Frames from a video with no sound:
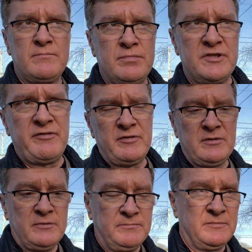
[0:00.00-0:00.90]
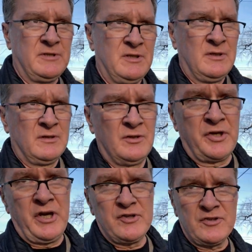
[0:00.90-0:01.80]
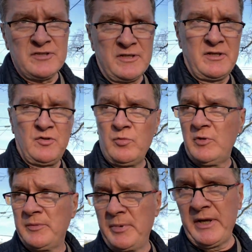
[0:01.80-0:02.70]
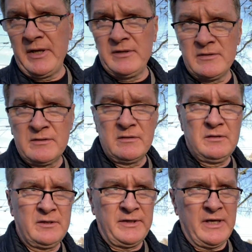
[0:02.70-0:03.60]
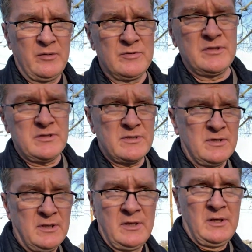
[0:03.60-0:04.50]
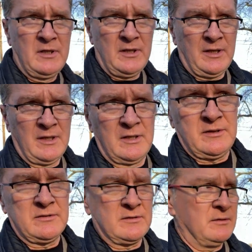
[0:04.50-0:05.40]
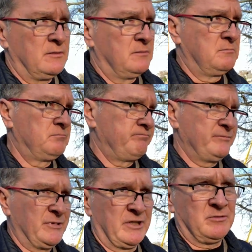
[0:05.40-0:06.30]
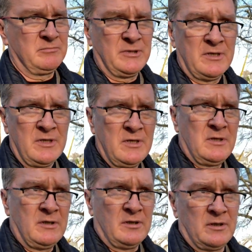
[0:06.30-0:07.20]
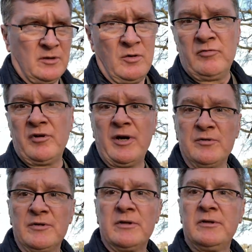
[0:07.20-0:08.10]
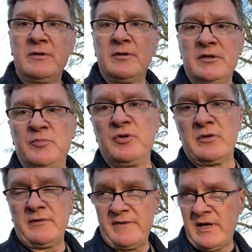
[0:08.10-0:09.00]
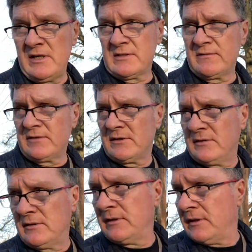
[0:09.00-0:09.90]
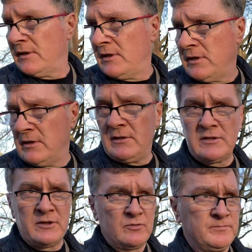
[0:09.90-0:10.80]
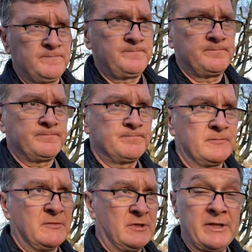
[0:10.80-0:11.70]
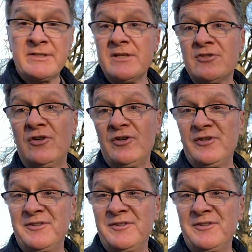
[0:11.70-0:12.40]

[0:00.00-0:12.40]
several locations that I normally paint the houses and you know uh, all around the beauty of Oxford so let's get started